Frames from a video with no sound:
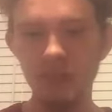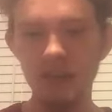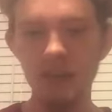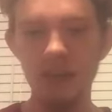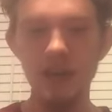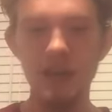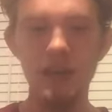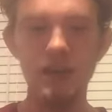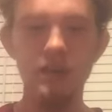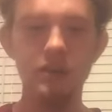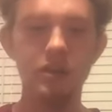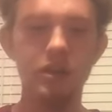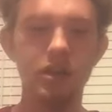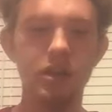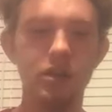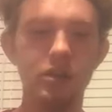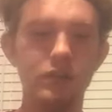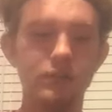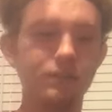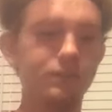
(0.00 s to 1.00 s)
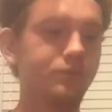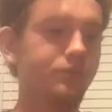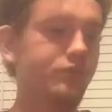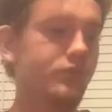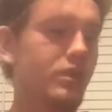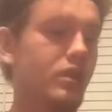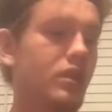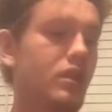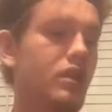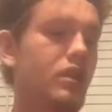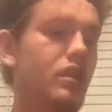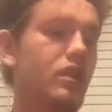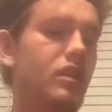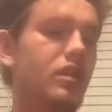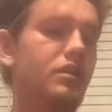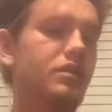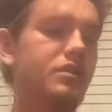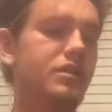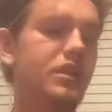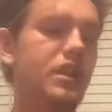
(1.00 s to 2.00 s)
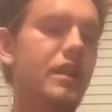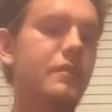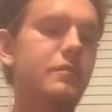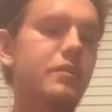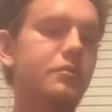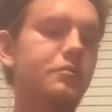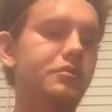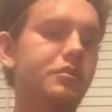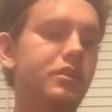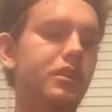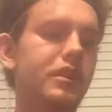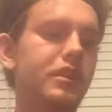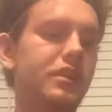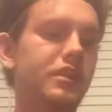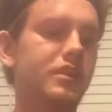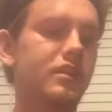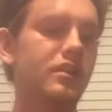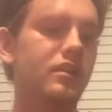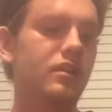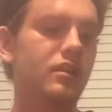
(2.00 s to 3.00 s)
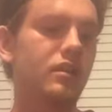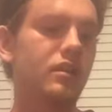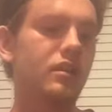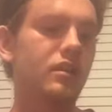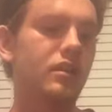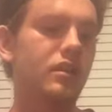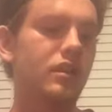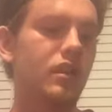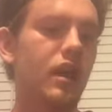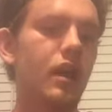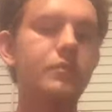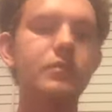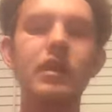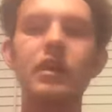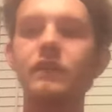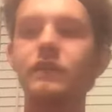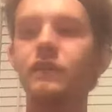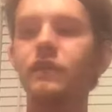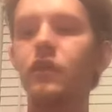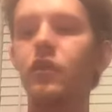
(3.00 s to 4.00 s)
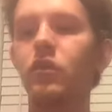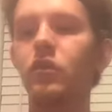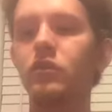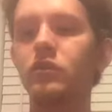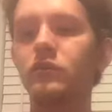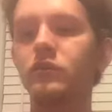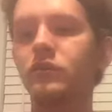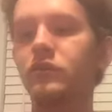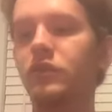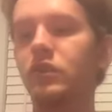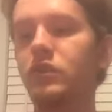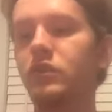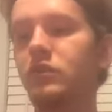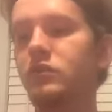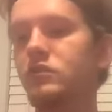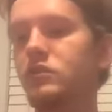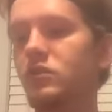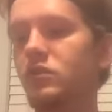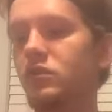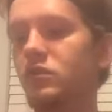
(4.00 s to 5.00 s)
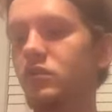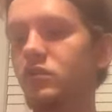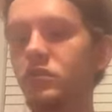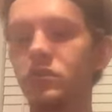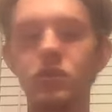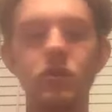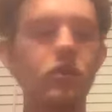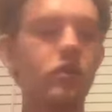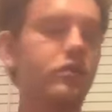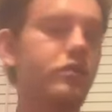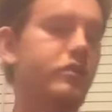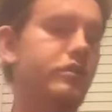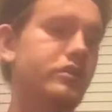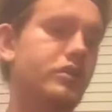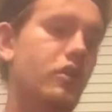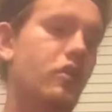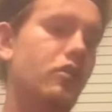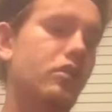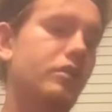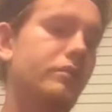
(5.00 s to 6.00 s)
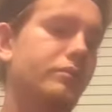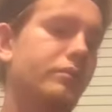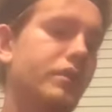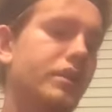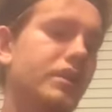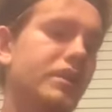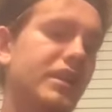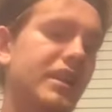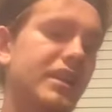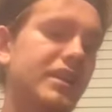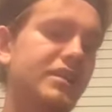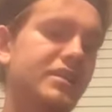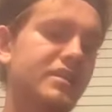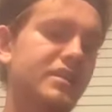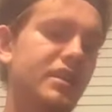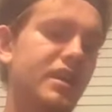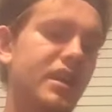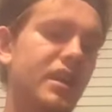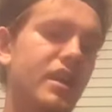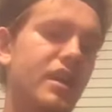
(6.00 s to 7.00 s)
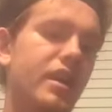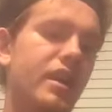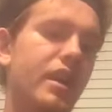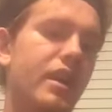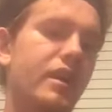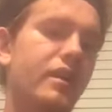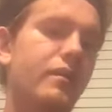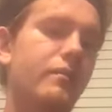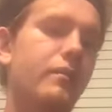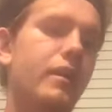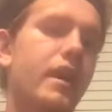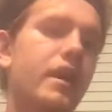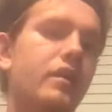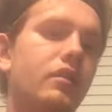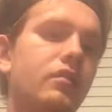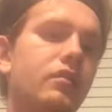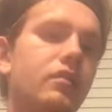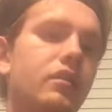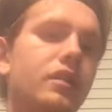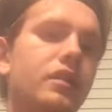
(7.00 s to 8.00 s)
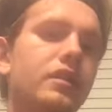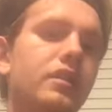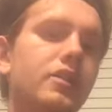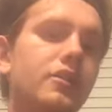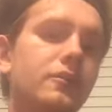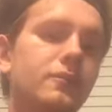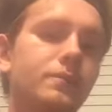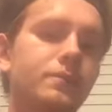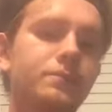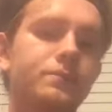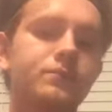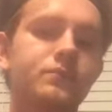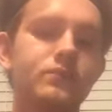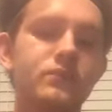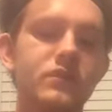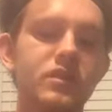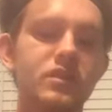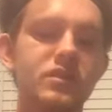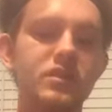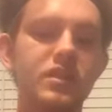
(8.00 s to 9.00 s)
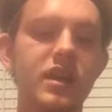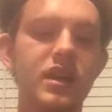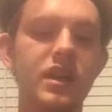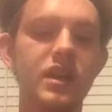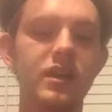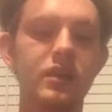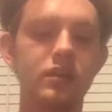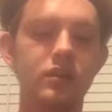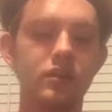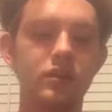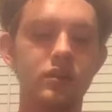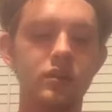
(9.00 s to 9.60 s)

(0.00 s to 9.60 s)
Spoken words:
And Sammy was like, "I'm not falling for it. You're talking BS." And then Matt Hardy said,